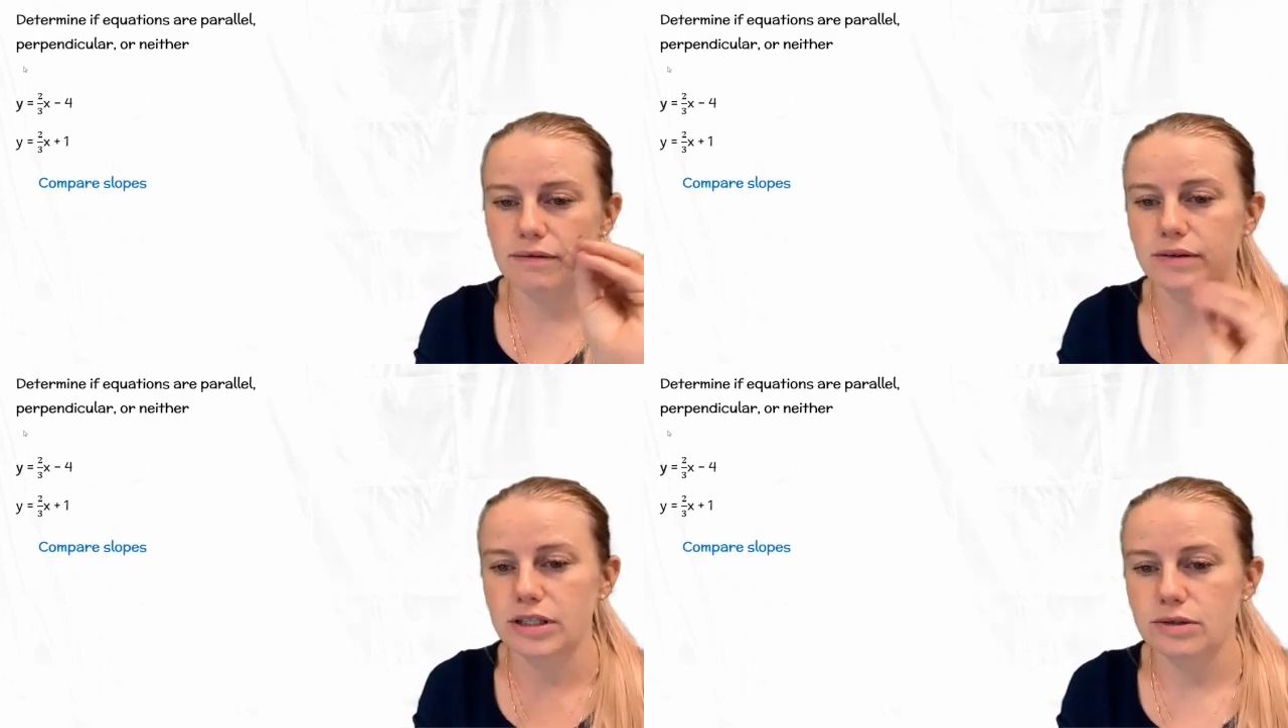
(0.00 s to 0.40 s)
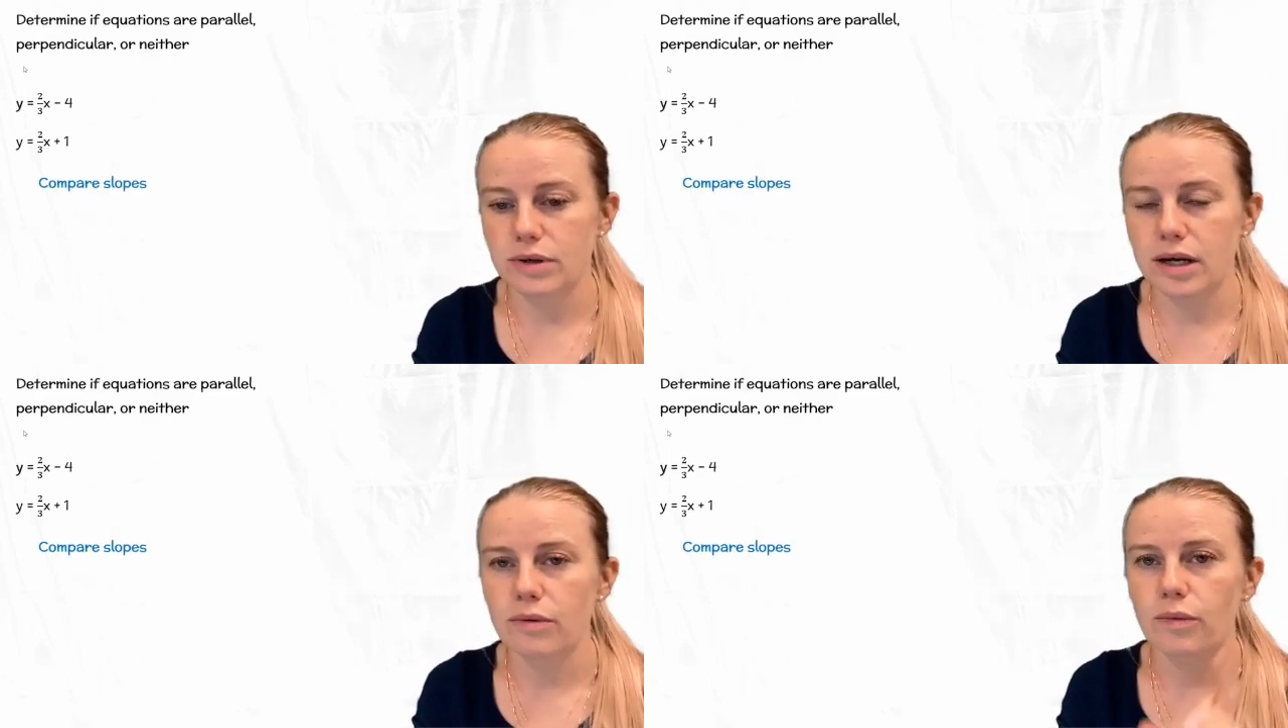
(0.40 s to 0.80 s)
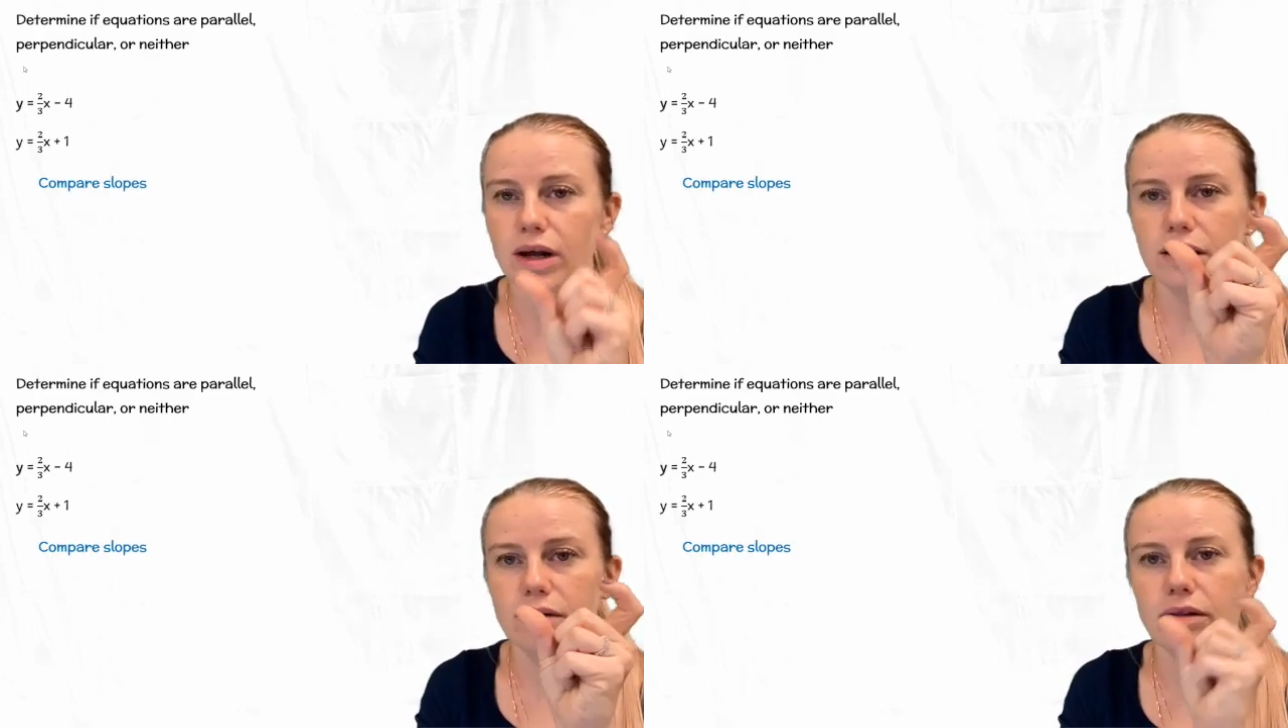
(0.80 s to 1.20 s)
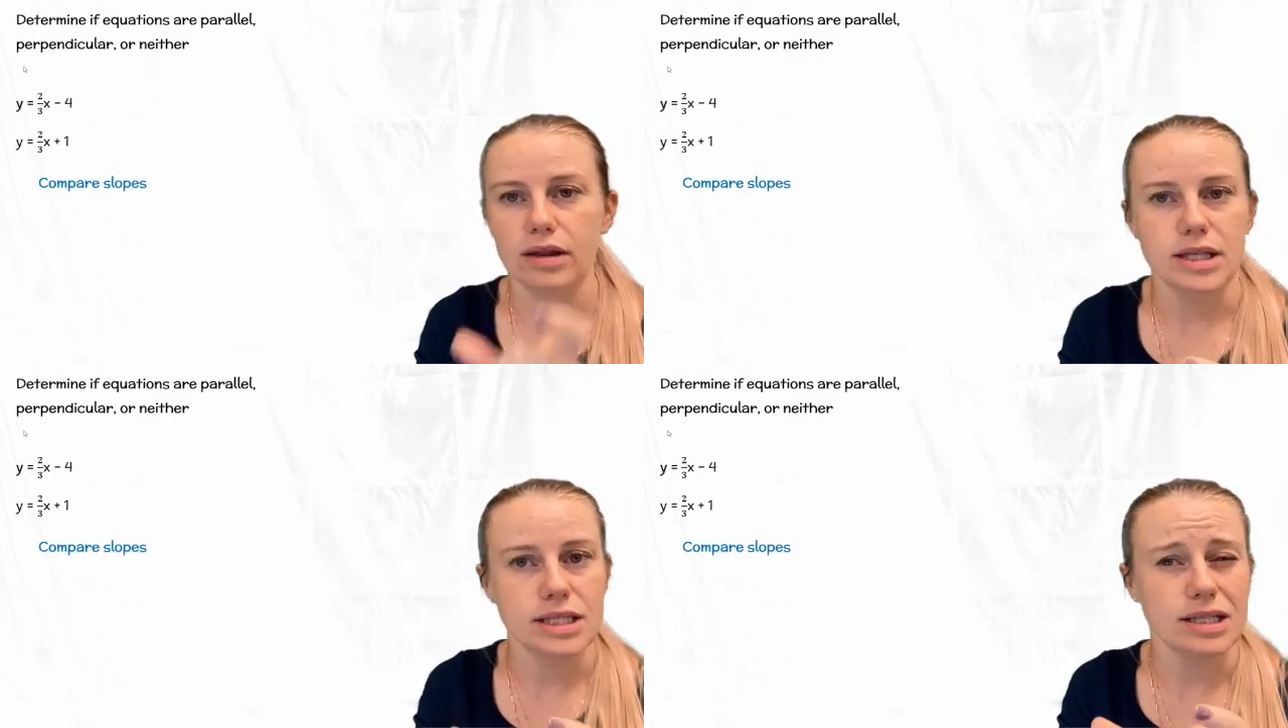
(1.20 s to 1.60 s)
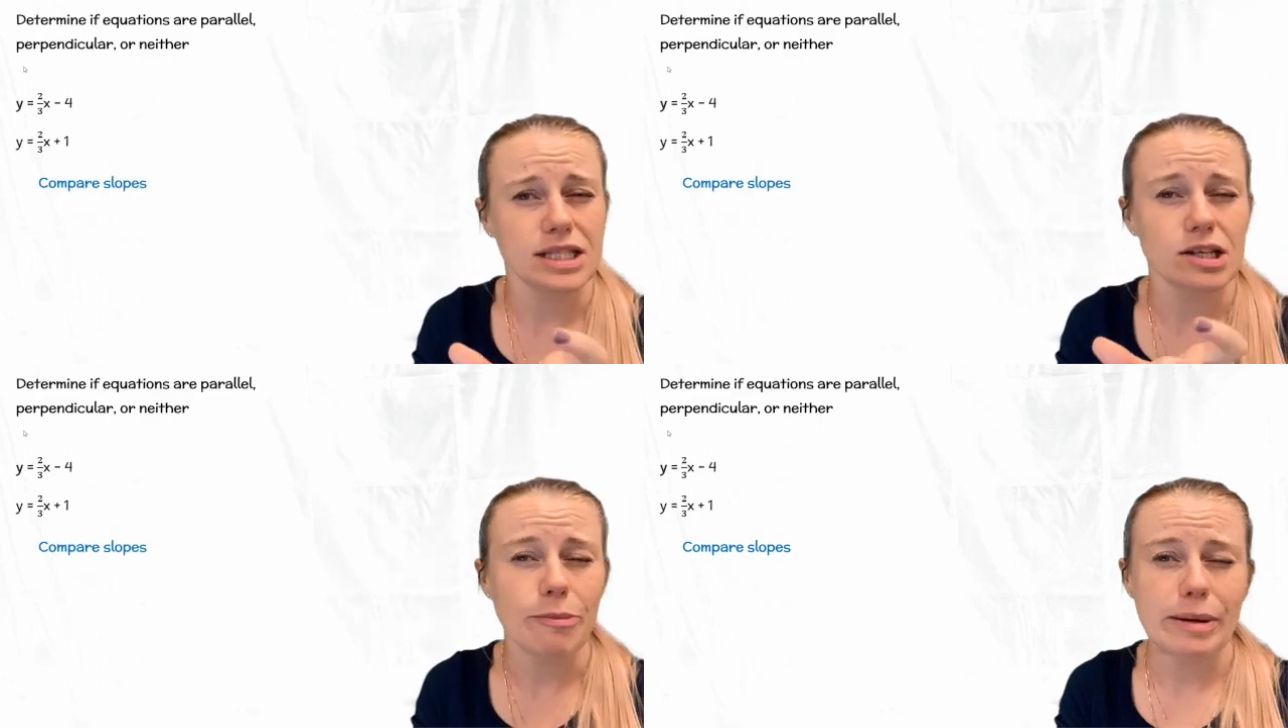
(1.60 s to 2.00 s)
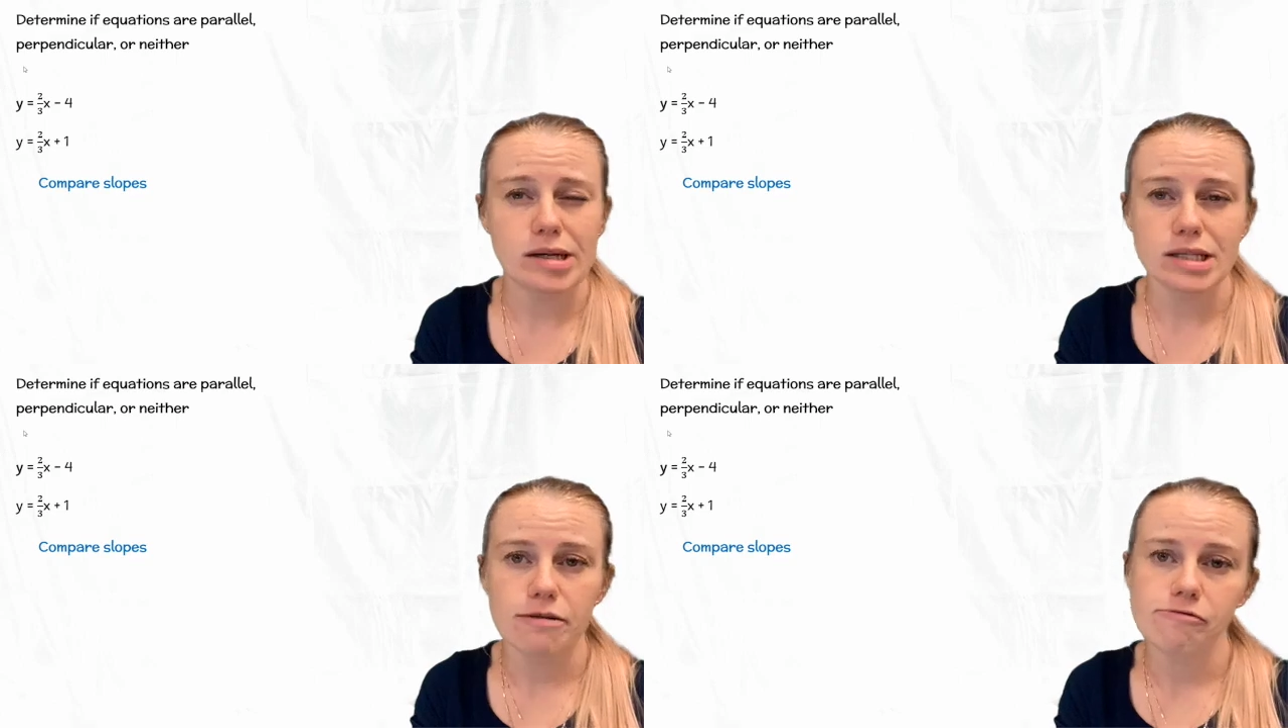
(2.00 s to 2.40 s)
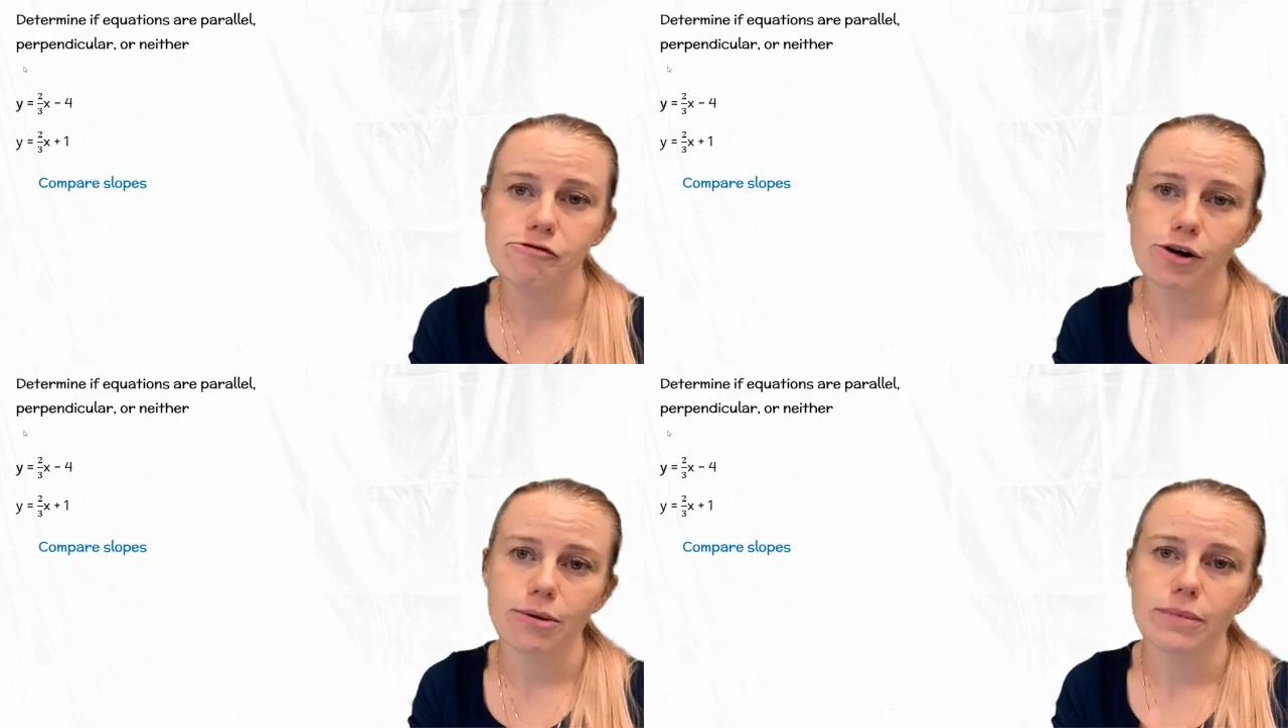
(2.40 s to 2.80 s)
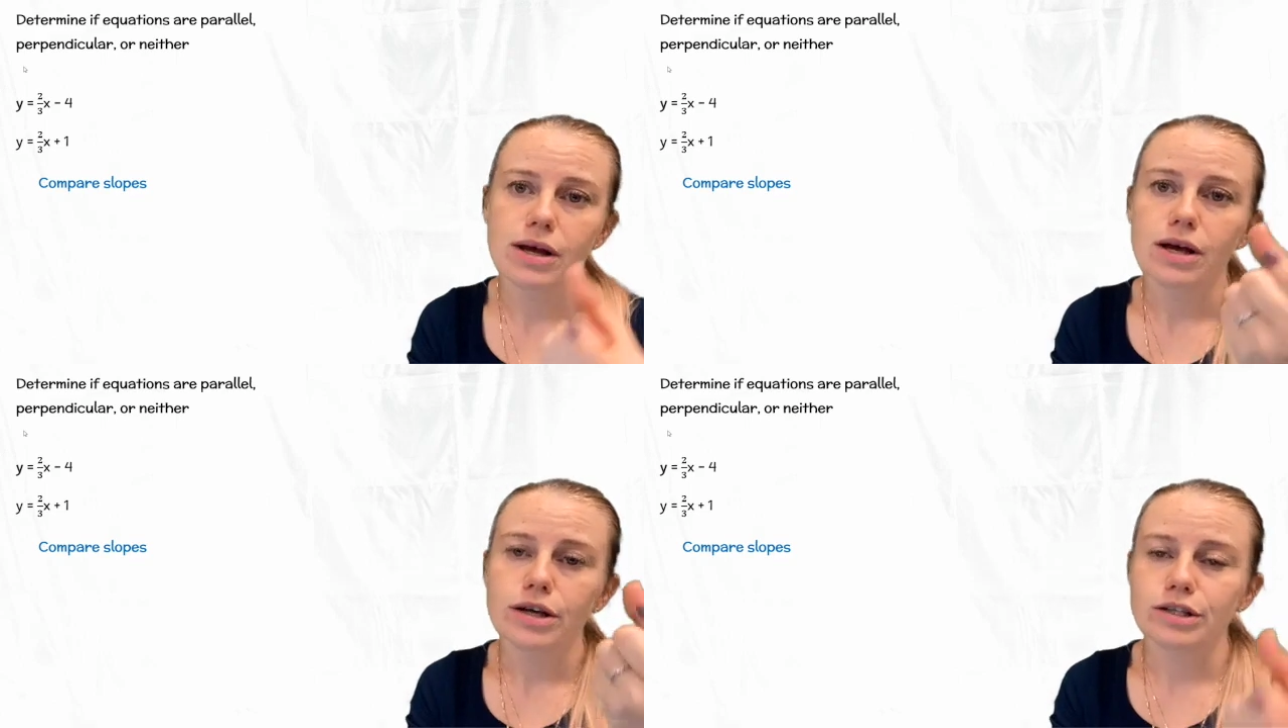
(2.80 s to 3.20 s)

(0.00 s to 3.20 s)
That first one, it's in slope-intercept form.